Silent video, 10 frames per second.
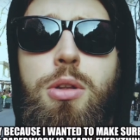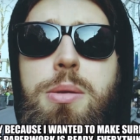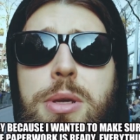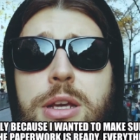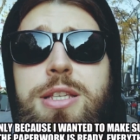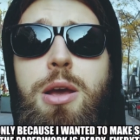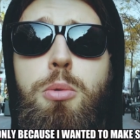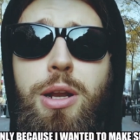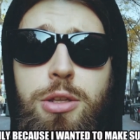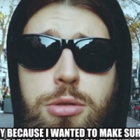only because I
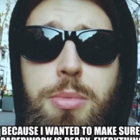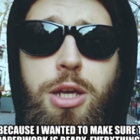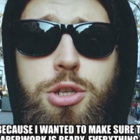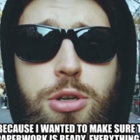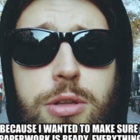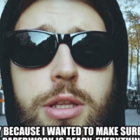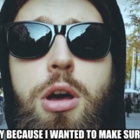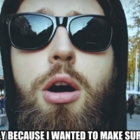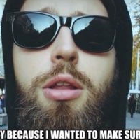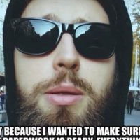wanted to make sure
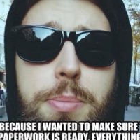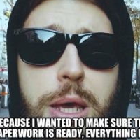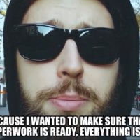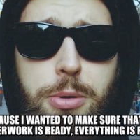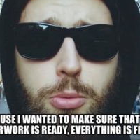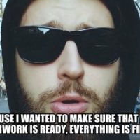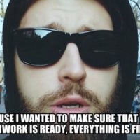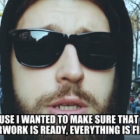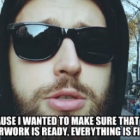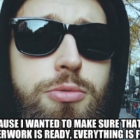that all the
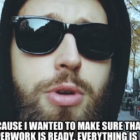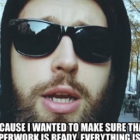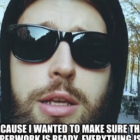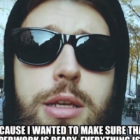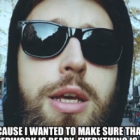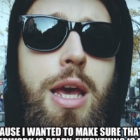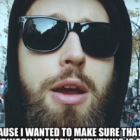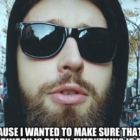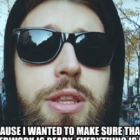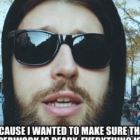paperwork is ready,
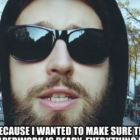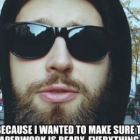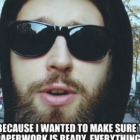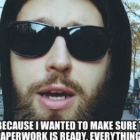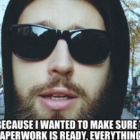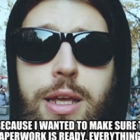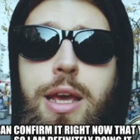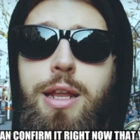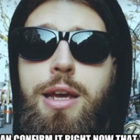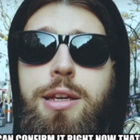everything is fine,
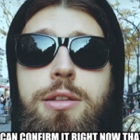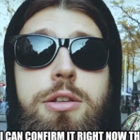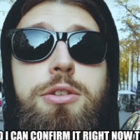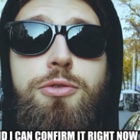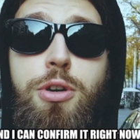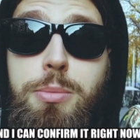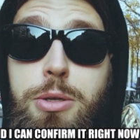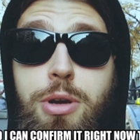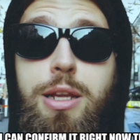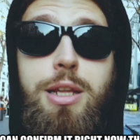and I can confirm
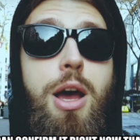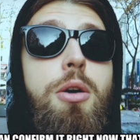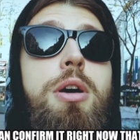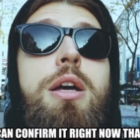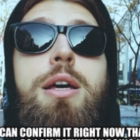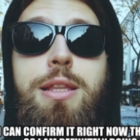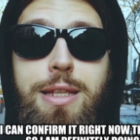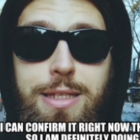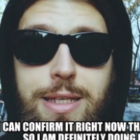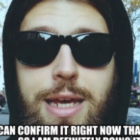it right now
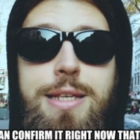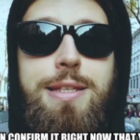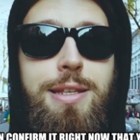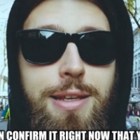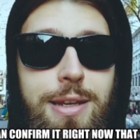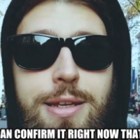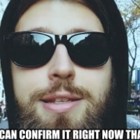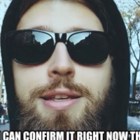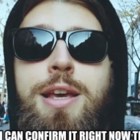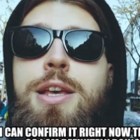that yes, it
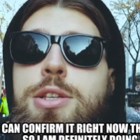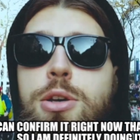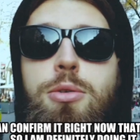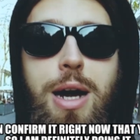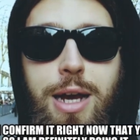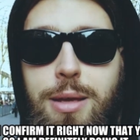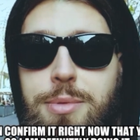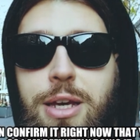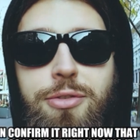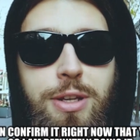is. So I
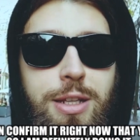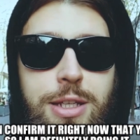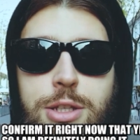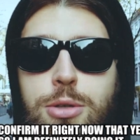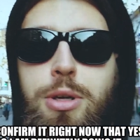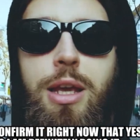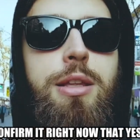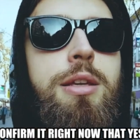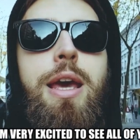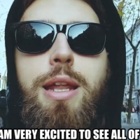am definitely doing
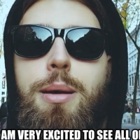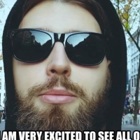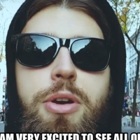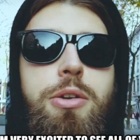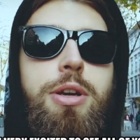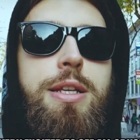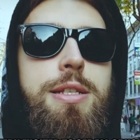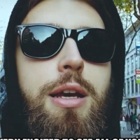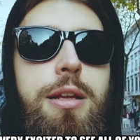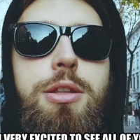it, and I'm very
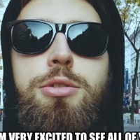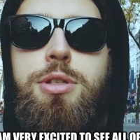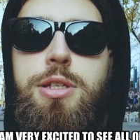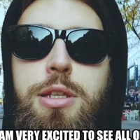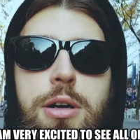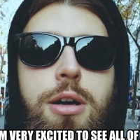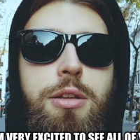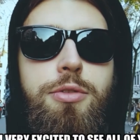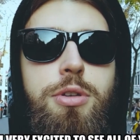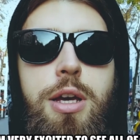excited to see
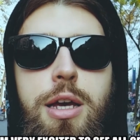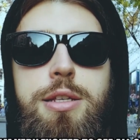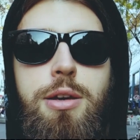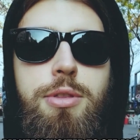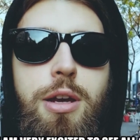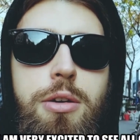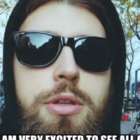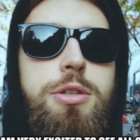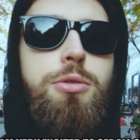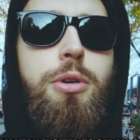all of you guys out there on this